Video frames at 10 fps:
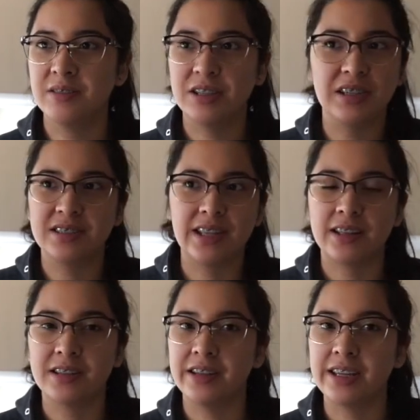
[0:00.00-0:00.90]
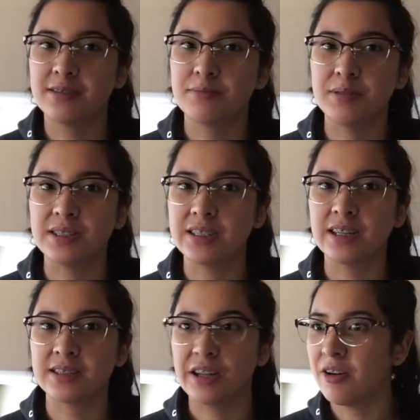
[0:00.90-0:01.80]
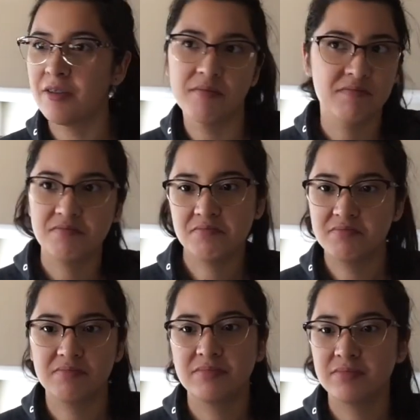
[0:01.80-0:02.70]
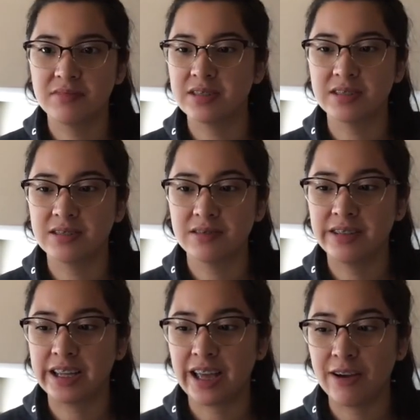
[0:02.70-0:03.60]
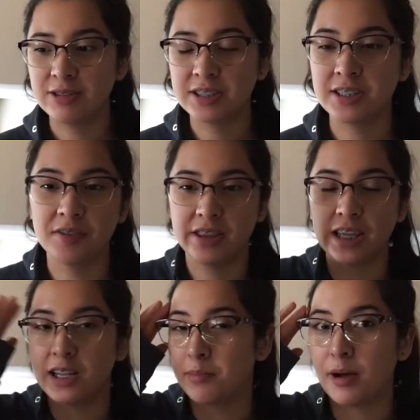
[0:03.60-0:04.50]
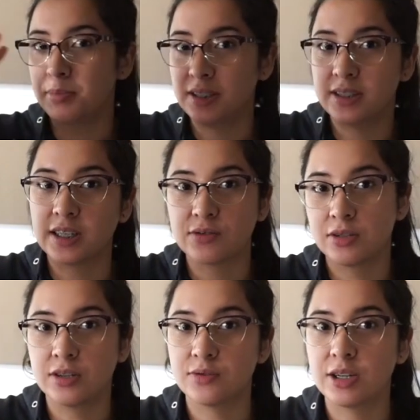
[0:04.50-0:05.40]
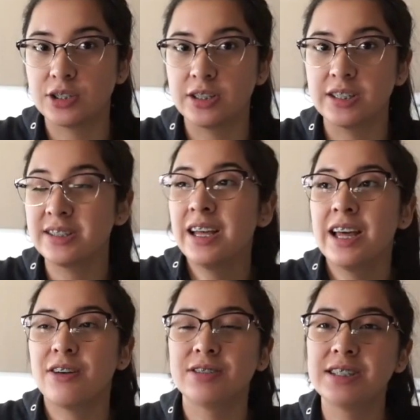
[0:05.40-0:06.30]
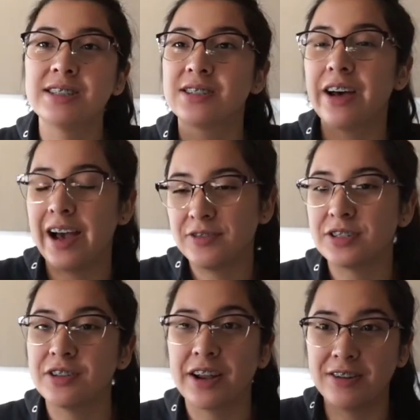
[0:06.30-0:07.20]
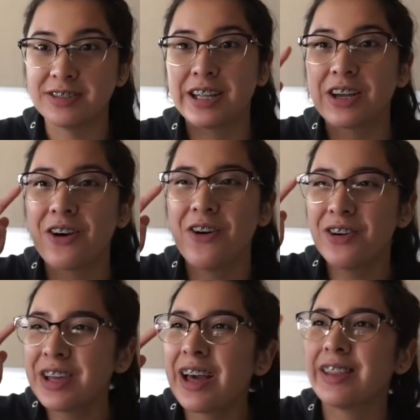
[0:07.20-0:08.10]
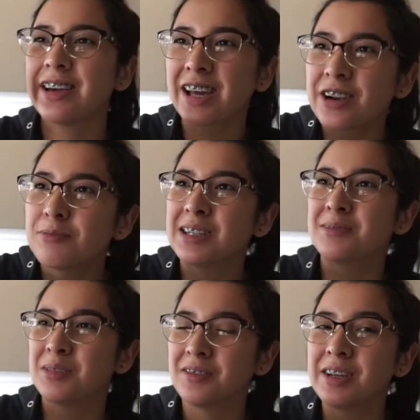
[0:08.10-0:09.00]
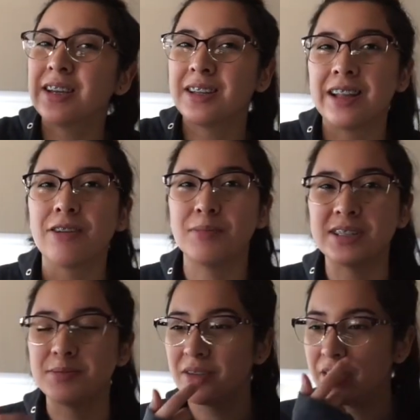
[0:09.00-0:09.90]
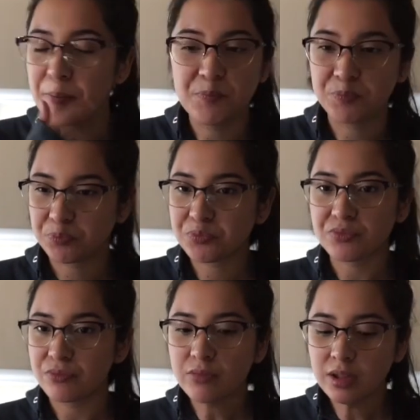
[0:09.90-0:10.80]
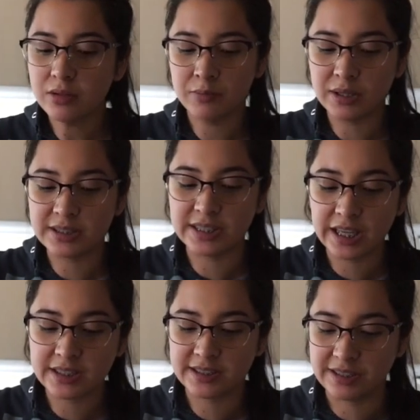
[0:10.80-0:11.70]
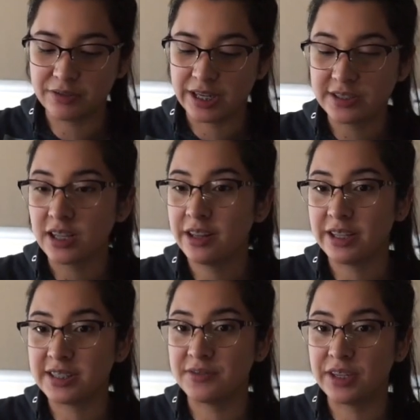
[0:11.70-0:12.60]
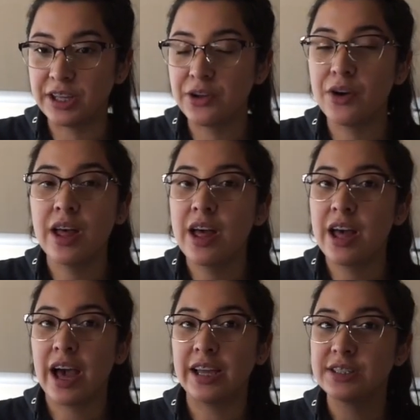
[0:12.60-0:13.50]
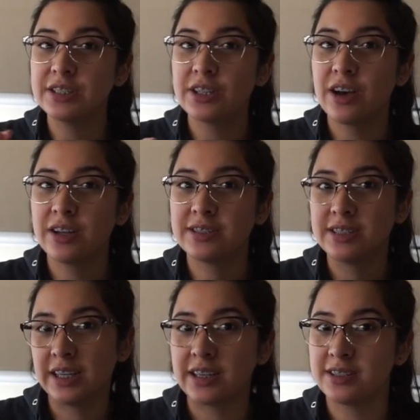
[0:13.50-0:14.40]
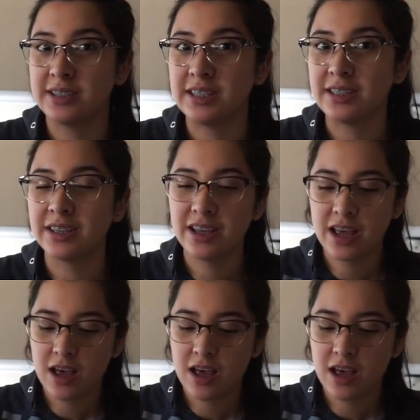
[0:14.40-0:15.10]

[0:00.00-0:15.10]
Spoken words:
they're exactly like BTS at all. Like I wasn't even thinking about BTS when I was watching this. It wasn't until after that I was like, oh yeah, that kind of reminds me of it, and that reminds me of it. But TXT, when I saw this video, I just saw TXT.